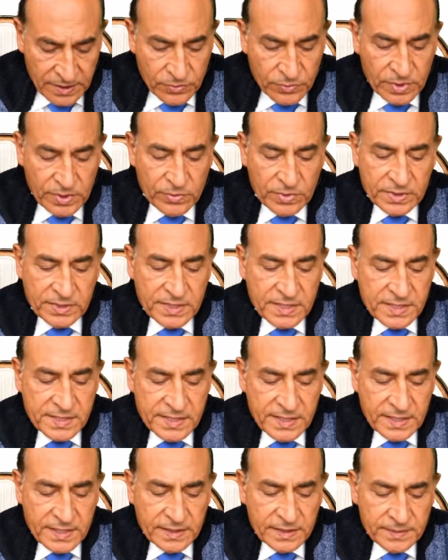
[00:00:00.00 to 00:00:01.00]
we would
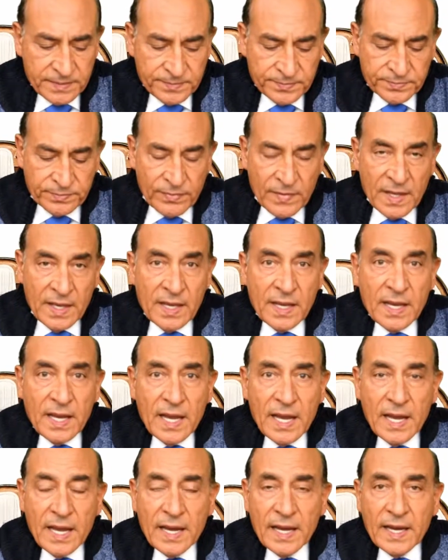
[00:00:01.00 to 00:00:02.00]
consider.
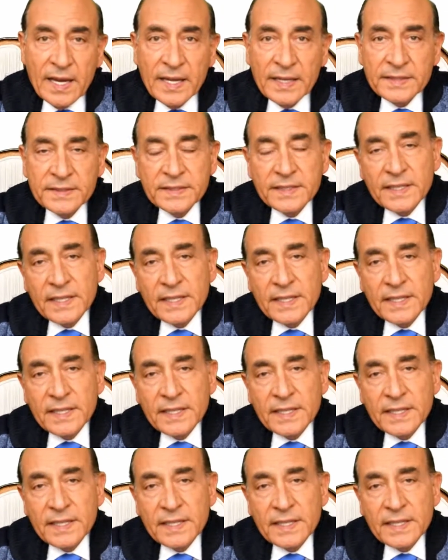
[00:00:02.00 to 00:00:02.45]
And